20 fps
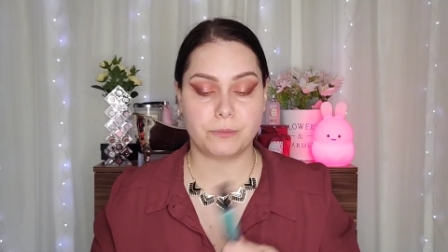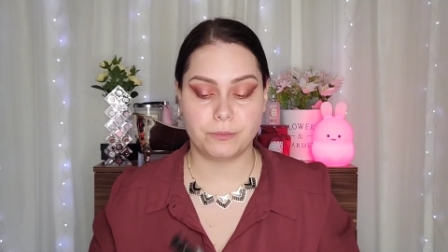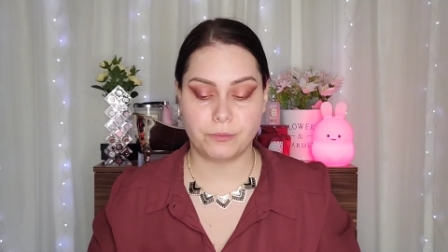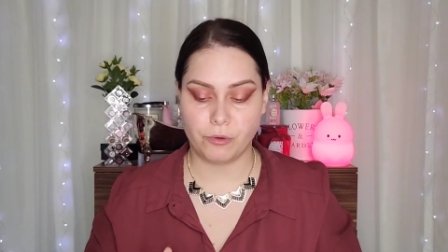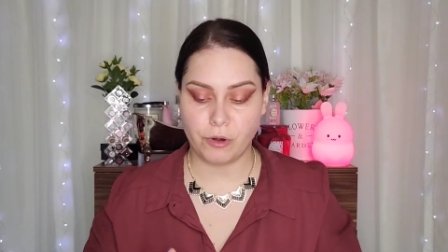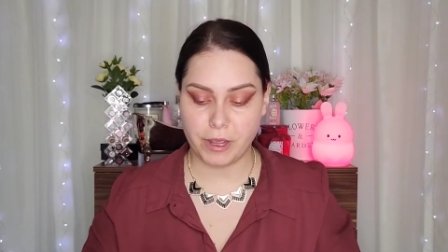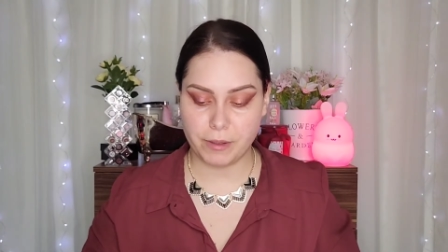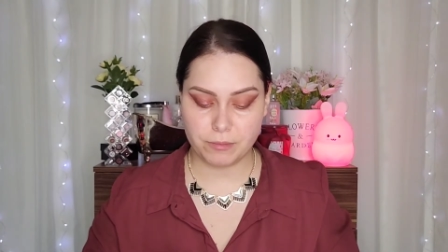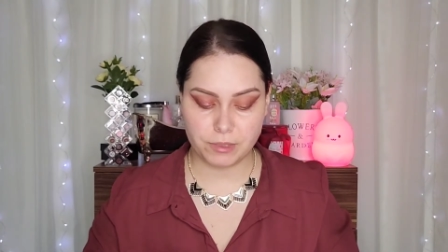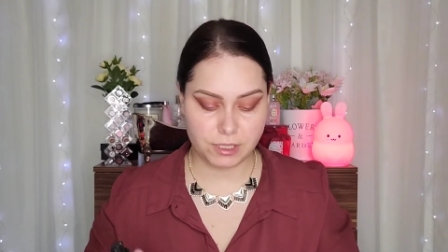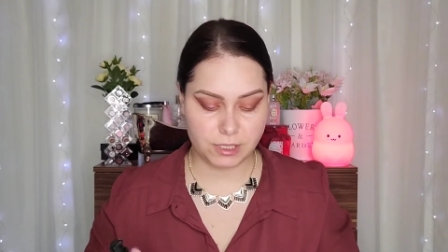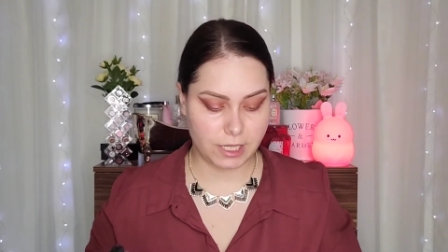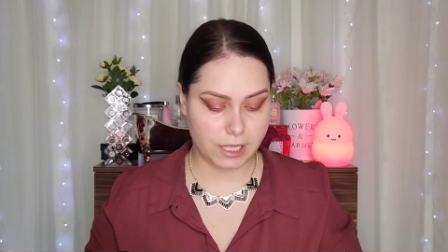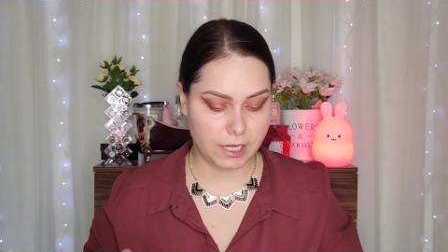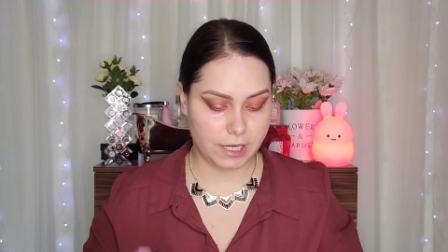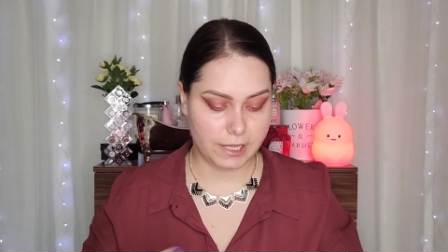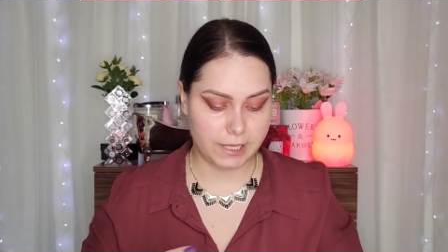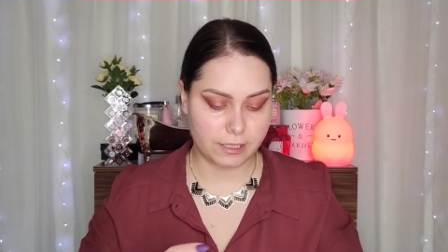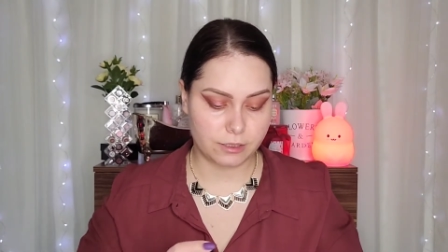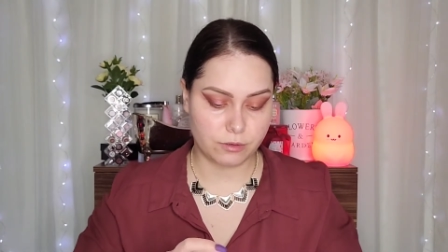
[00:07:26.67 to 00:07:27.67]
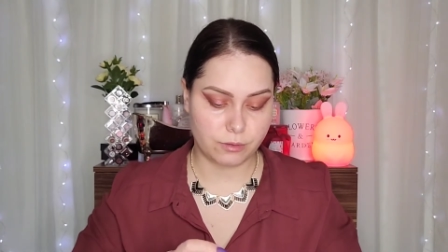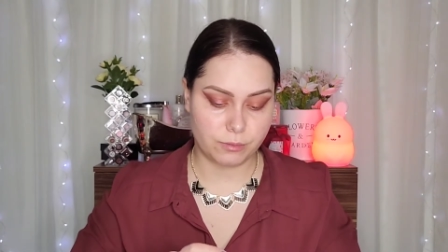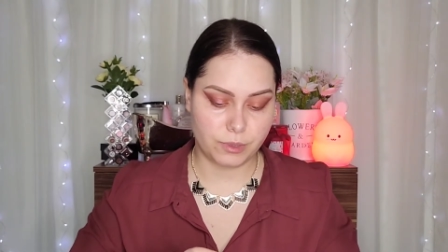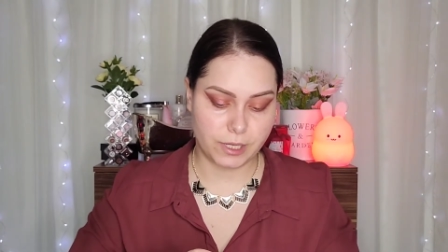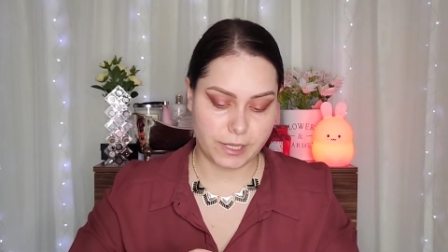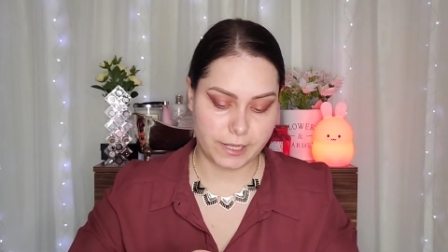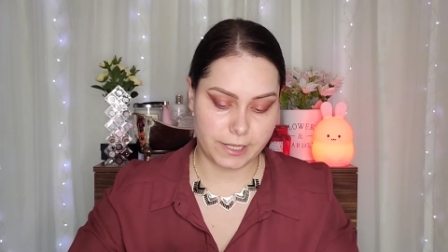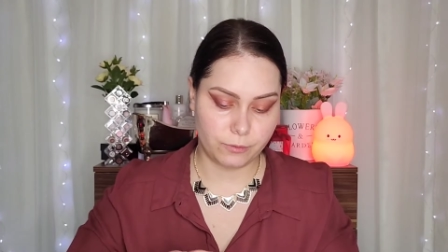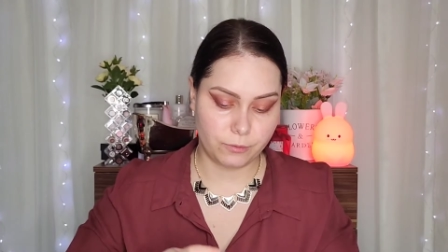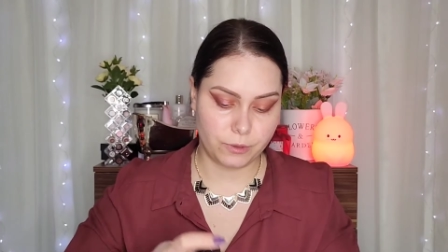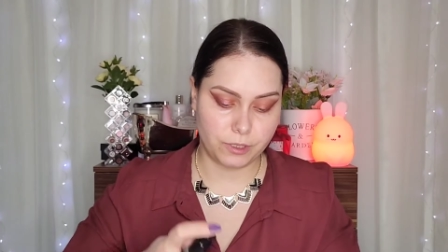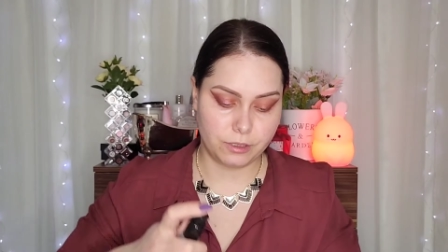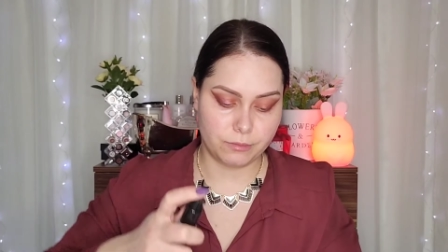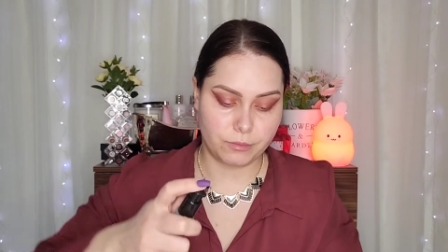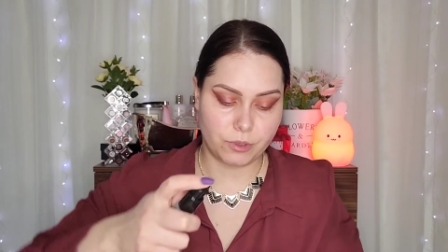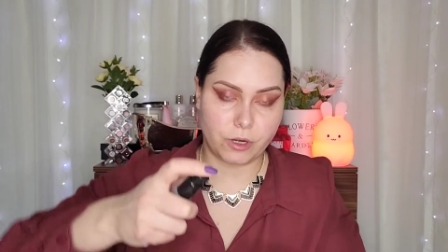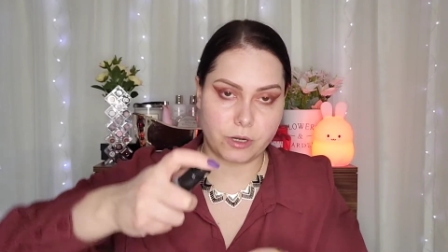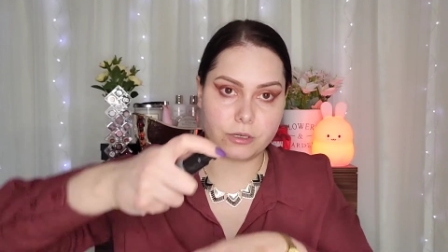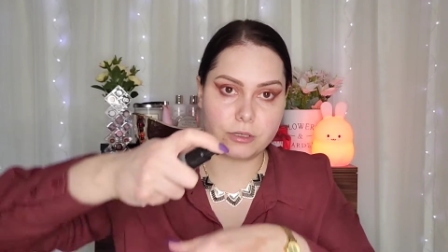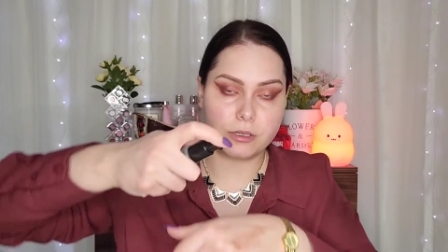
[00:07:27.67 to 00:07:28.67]
primers I like to apply it with a
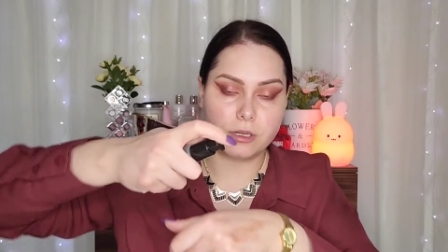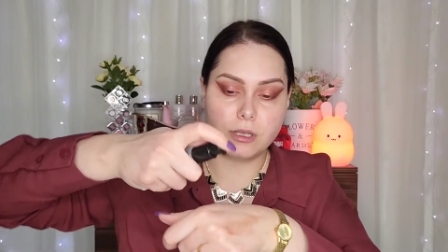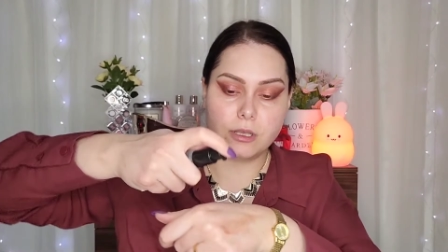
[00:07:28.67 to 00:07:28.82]
brush.